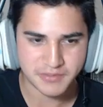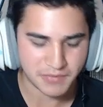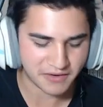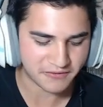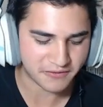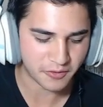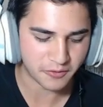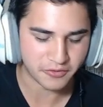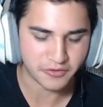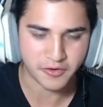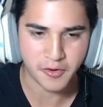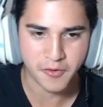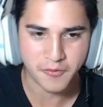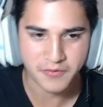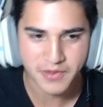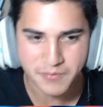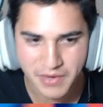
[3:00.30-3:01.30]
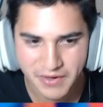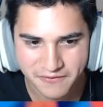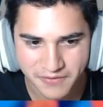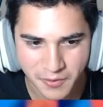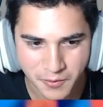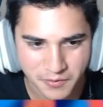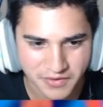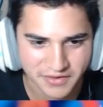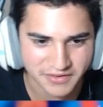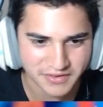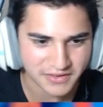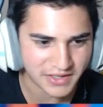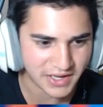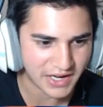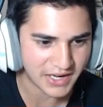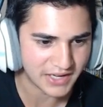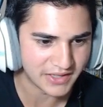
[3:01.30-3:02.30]
my phone, so hopefully my phone doesn't
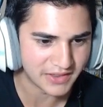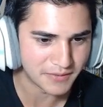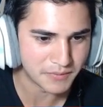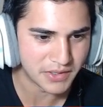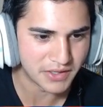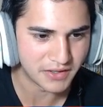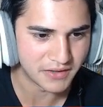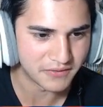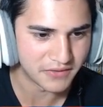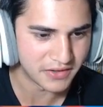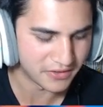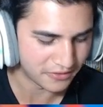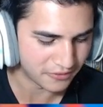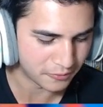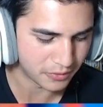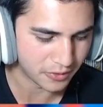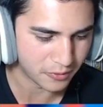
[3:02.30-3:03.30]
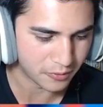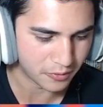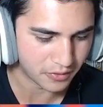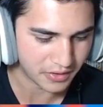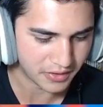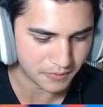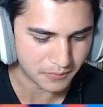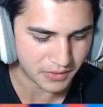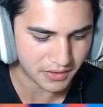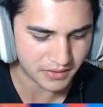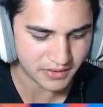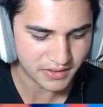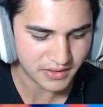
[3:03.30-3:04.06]
die in the middle of this recording, but